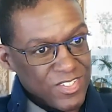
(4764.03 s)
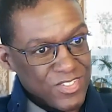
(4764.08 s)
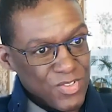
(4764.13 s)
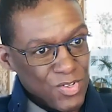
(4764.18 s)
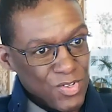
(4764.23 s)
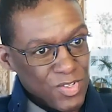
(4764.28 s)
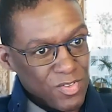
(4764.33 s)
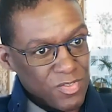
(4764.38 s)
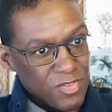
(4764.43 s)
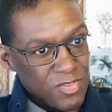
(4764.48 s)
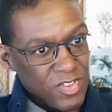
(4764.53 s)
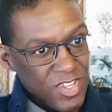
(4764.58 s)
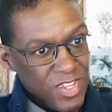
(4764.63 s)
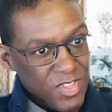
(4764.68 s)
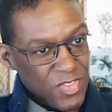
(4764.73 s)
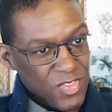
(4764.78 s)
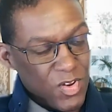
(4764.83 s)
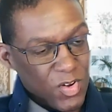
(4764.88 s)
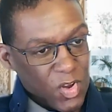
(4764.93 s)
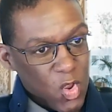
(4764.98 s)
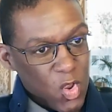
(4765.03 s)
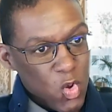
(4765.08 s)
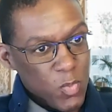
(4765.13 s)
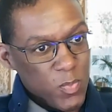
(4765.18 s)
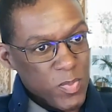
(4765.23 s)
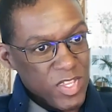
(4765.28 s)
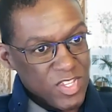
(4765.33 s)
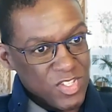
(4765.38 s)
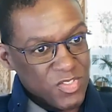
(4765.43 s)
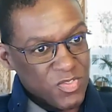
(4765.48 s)
sort of in their
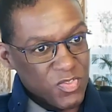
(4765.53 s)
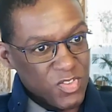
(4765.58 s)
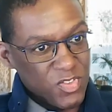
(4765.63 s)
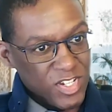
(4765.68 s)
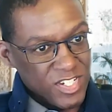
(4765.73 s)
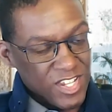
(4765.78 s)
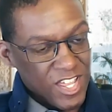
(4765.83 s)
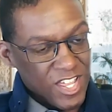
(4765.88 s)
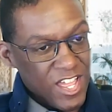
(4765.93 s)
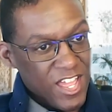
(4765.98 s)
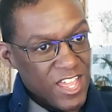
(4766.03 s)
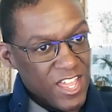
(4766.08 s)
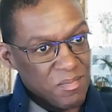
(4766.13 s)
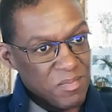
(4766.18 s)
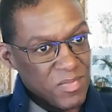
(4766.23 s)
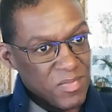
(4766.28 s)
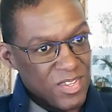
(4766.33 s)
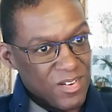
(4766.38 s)
copious free time,